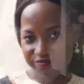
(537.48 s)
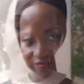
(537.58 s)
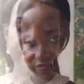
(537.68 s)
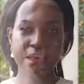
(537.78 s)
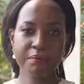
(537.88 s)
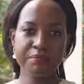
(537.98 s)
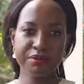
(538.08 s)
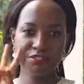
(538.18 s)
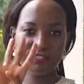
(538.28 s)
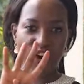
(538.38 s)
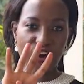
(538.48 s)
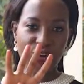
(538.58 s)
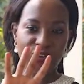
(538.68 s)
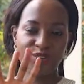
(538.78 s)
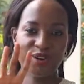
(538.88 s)
Number
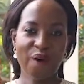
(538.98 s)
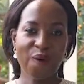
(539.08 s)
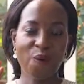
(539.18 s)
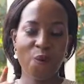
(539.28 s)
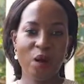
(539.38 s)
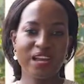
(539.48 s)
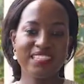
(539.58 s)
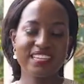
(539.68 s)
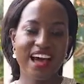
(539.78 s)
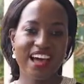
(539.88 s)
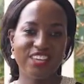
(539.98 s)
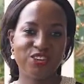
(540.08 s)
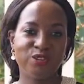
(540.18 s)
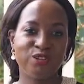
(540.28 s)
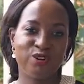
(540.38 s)
4, what are
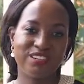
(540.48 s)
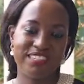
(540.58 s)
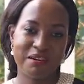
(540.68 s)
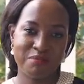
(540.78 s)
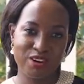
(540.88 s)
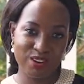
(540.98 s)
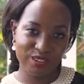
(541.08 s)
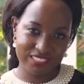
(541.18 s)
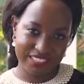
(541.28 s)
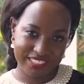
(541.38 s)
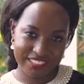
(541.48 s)
your long-term goals?